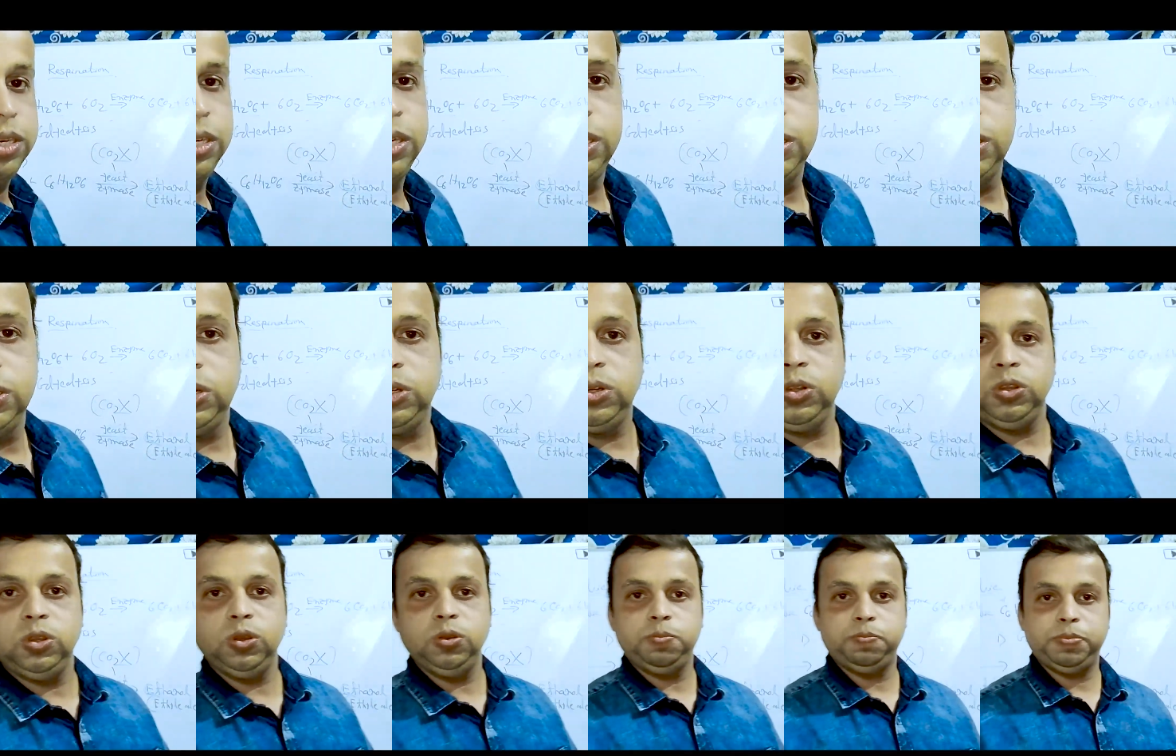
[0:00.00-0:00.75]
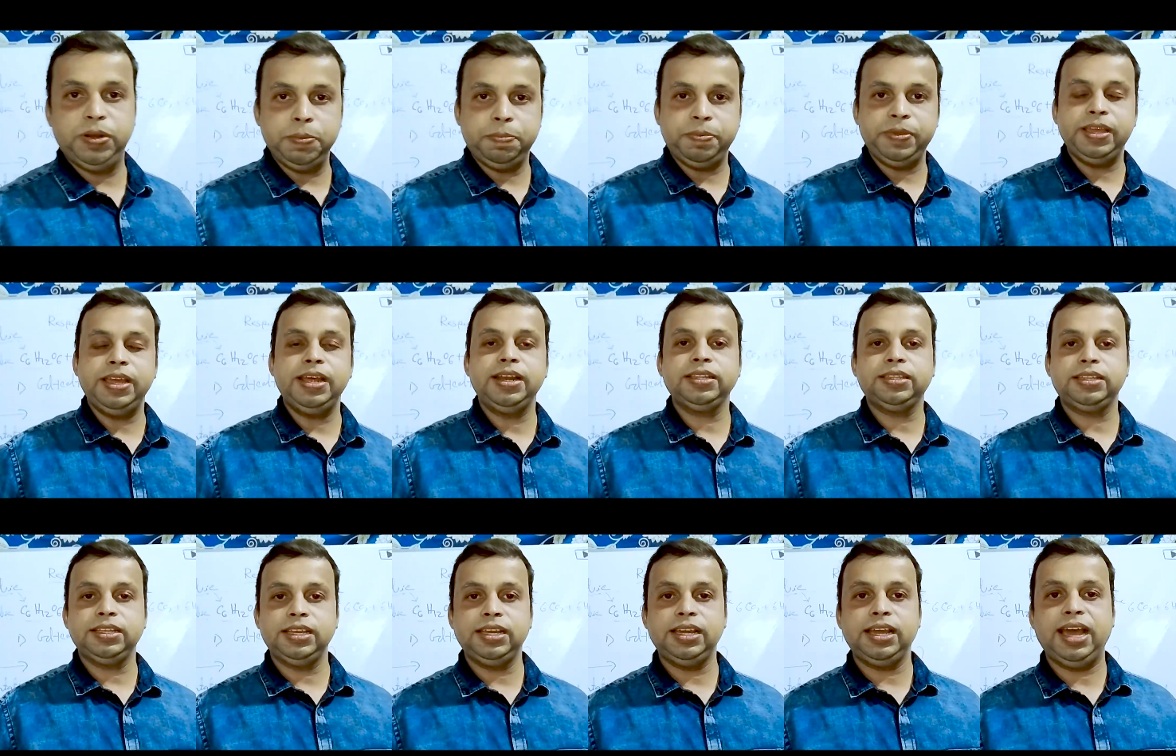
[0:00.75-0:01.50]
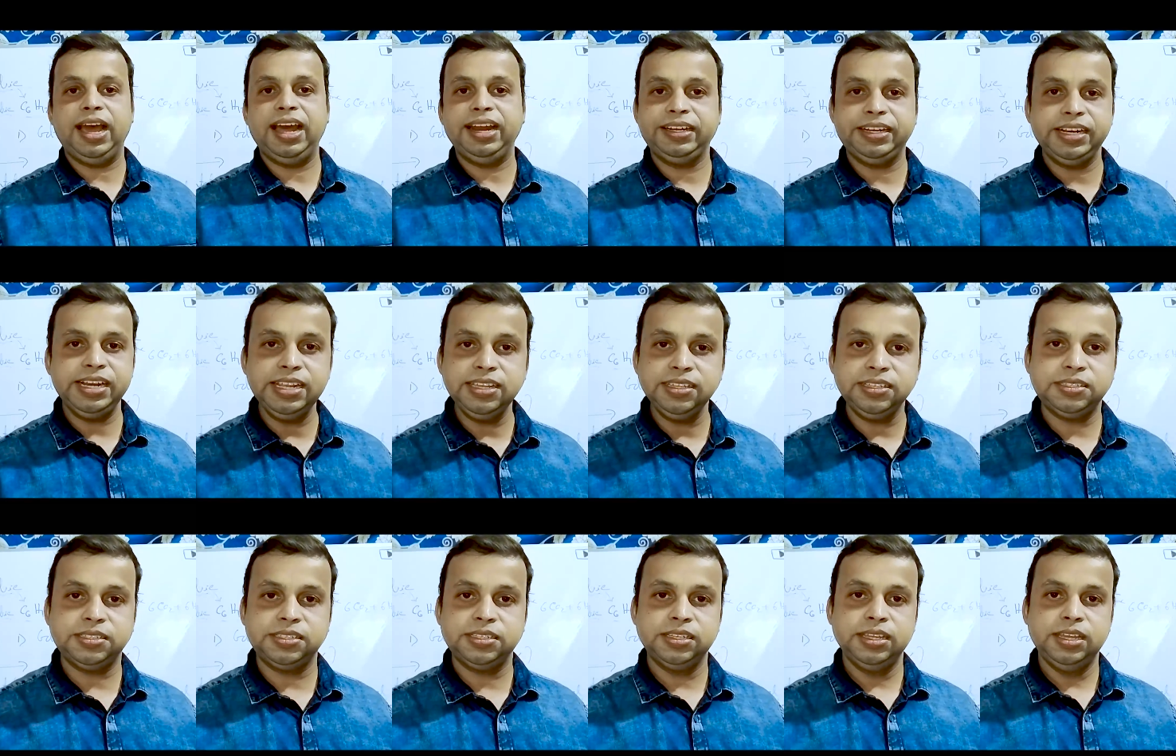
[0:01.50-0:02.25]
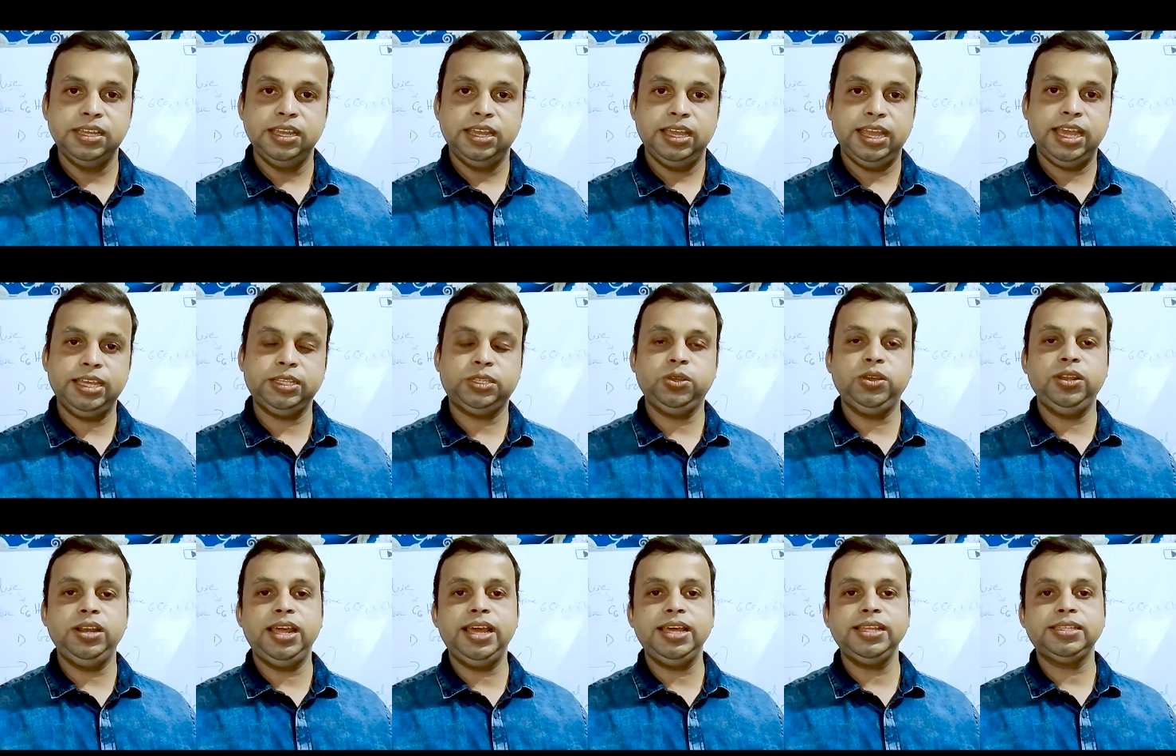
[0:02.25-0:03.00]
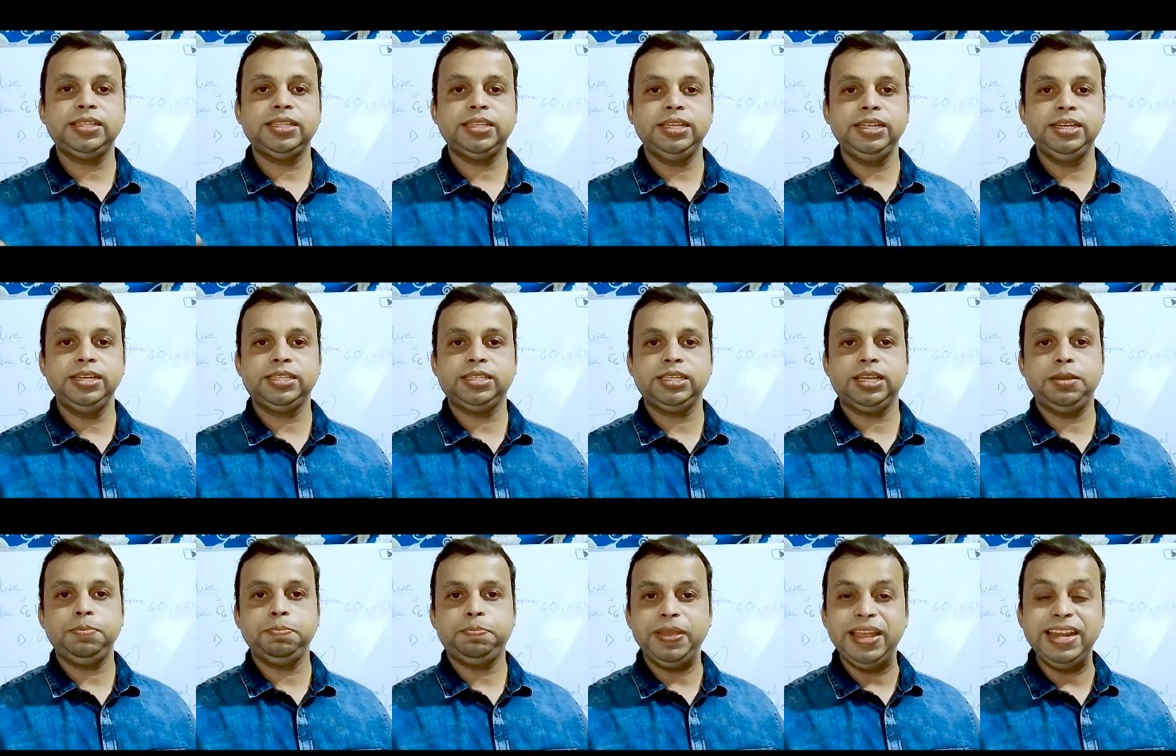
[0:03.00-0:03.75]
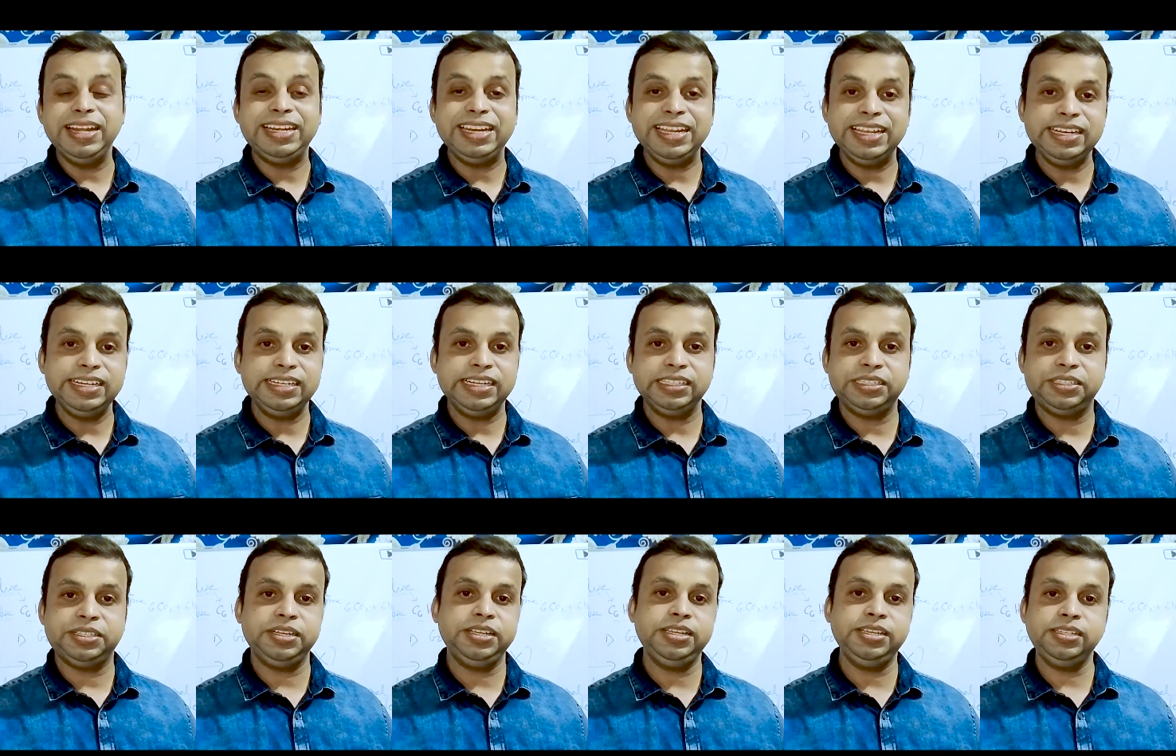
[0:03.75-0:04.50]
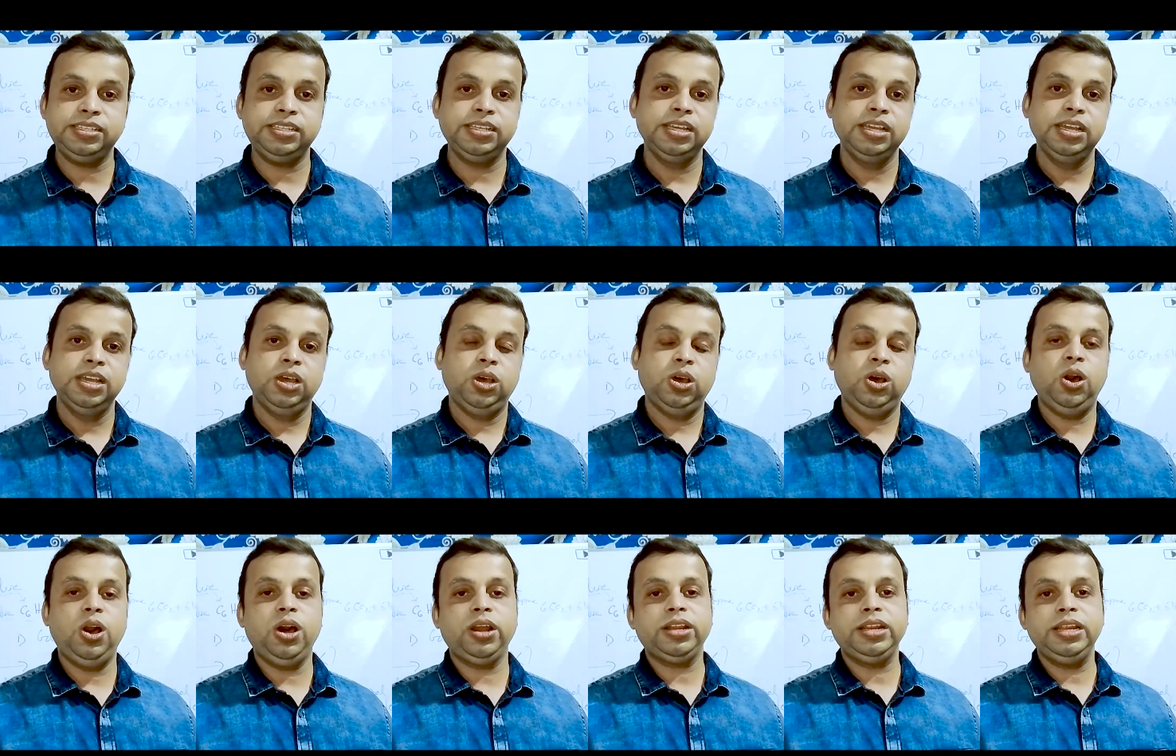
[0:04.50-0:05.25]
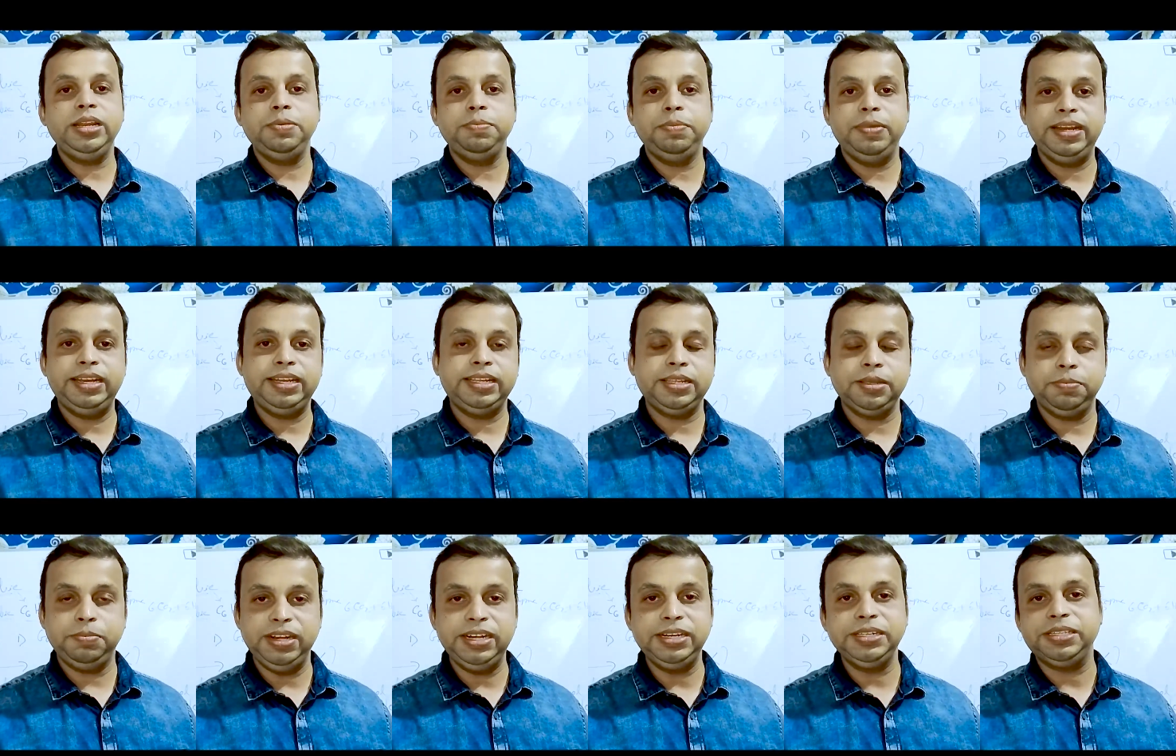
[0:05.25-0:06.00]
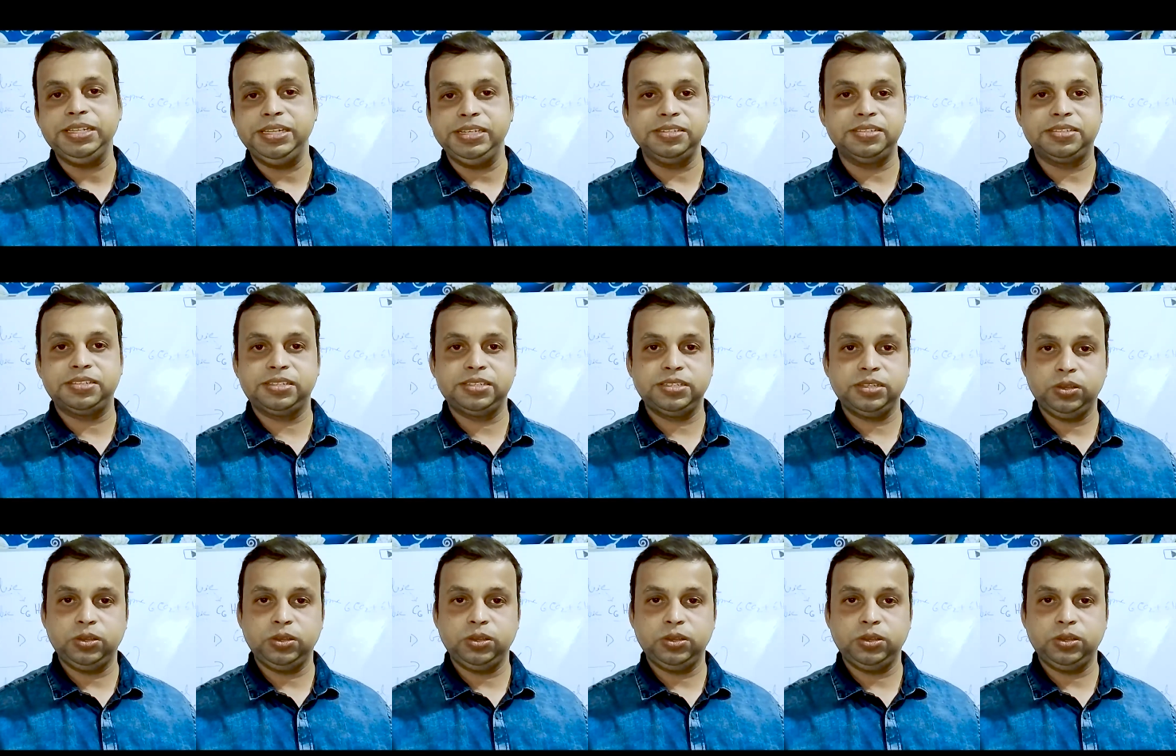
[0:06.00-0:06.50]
to prepare the hard drinks, as well as in some painting industries or in medicines.